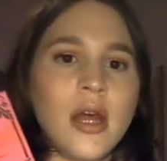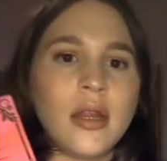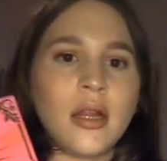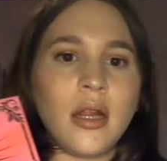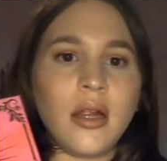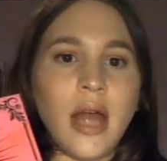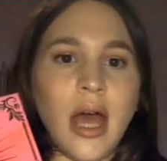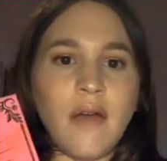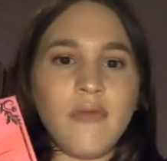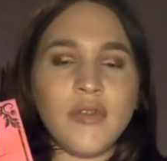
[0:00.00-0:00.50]

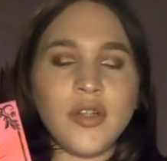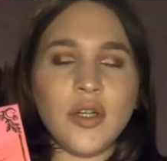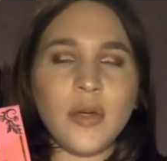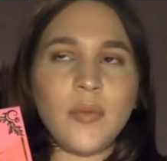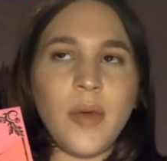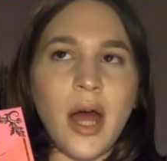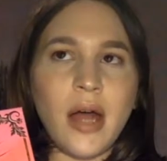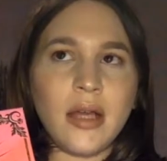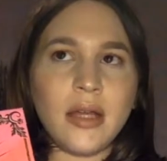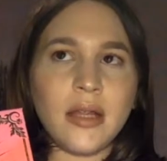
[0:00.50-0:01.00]
The lavender
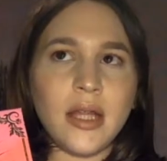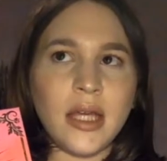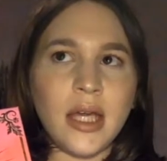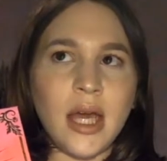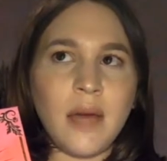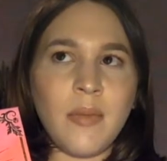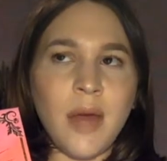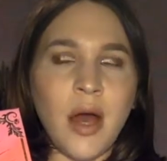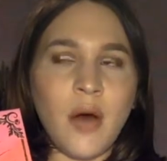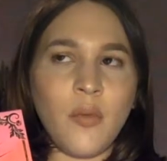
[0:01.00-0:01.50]
palette they
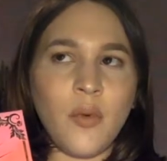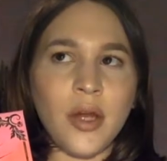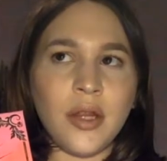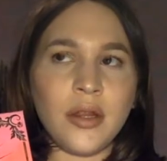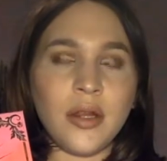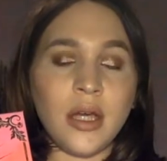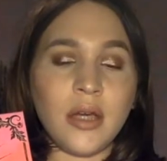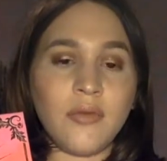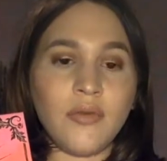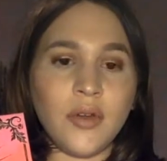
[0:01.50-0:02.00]
came out
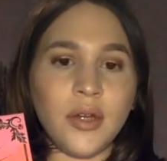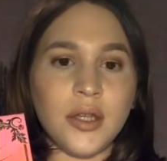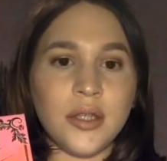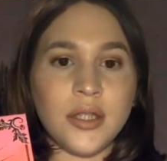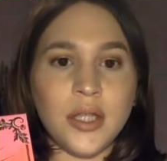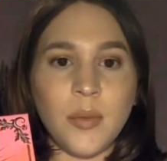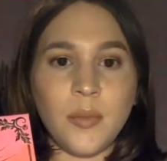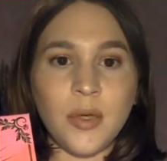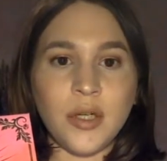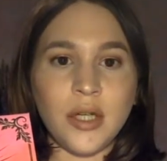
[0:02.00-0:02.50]
with like for the
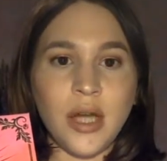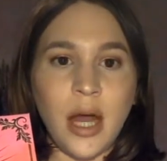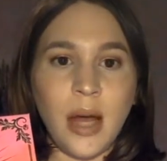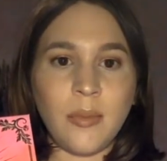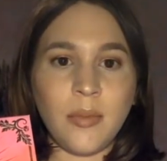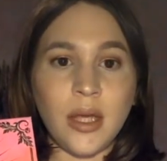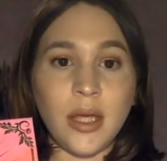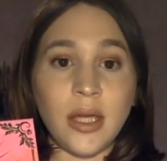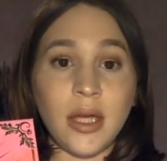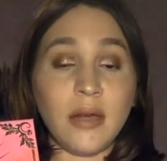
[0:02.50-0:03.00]

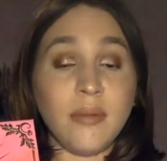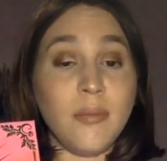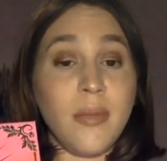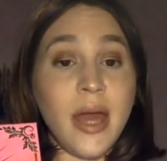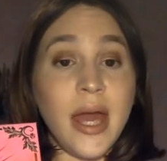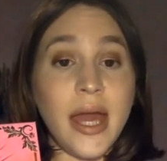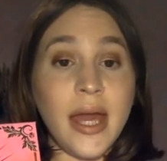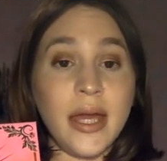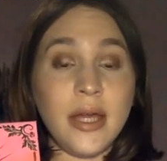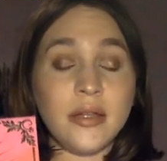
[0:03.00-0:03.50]
summertime, like in
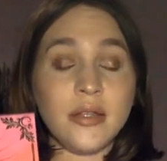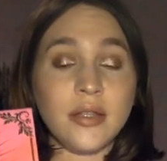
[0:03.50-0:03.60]
May.